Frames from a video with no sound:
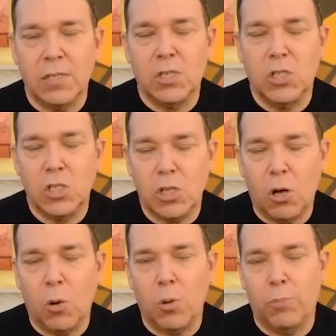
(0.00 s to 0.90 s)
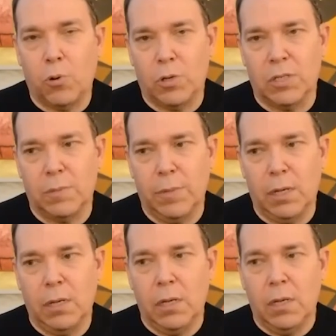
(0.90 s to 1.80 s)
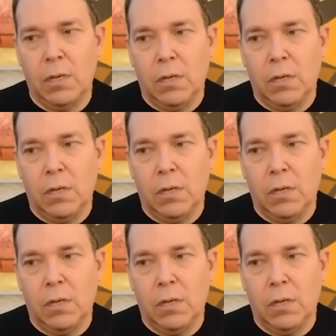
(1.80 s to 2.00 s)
because it's so important to me.